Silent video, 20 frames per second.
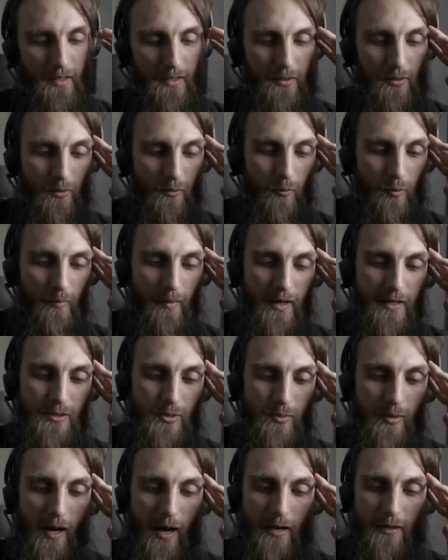remind
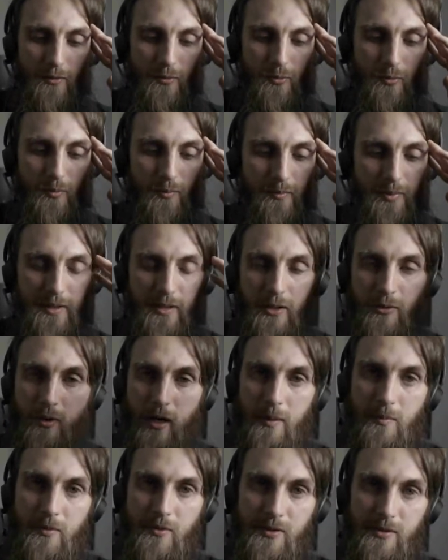you how to be a
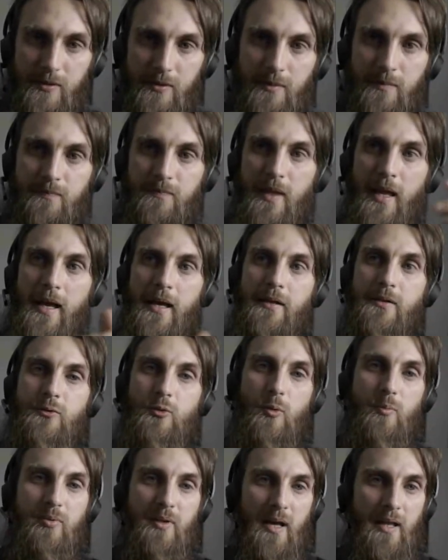great Muslim and
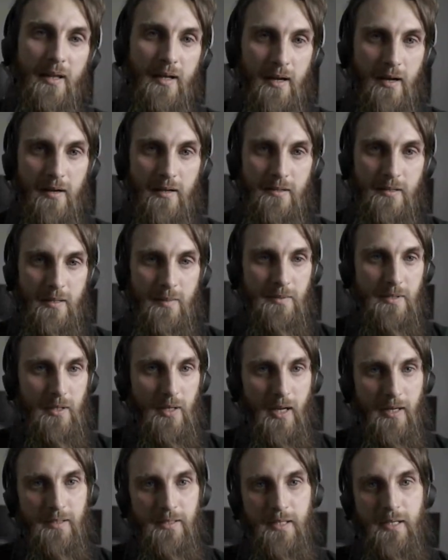to apply the concepts
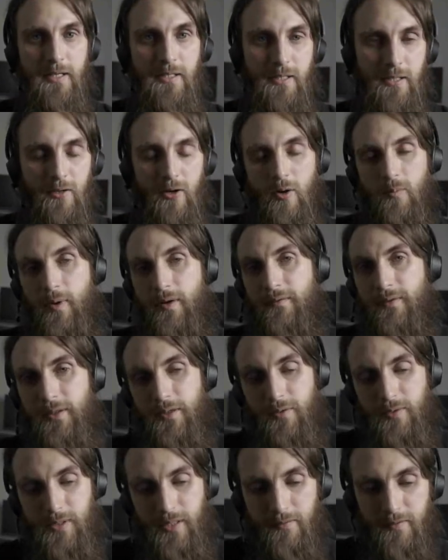that I teach in all my
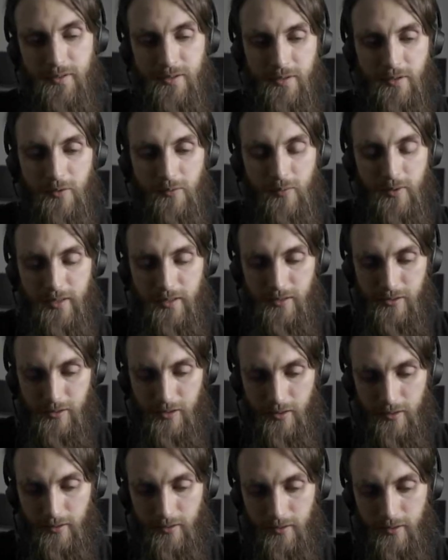videos every single week,
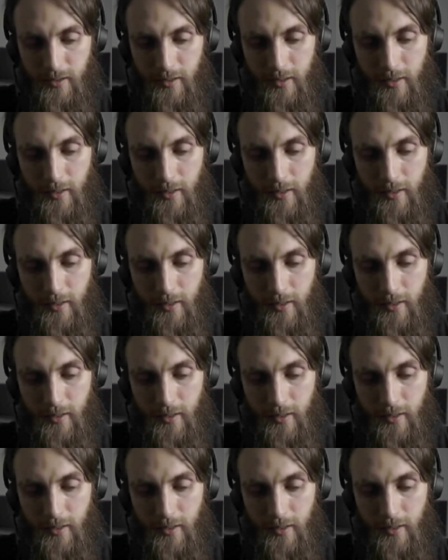inshallah.